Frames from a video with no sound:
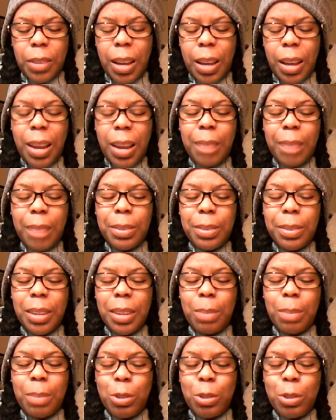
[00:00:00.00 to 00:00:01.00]
I've
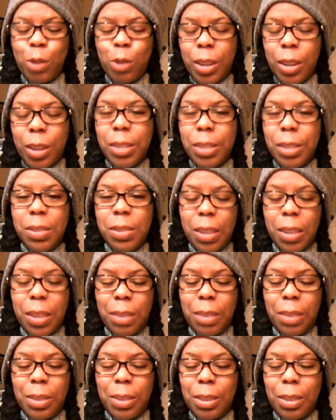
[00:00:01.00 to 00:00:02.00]
been trying to
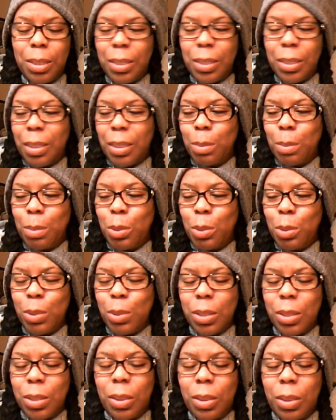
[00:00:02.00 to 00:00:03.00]
save it. I'm
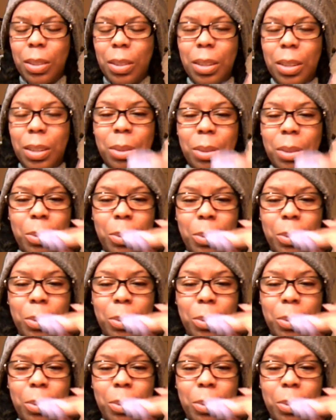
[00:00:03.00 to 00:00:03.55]
using all the other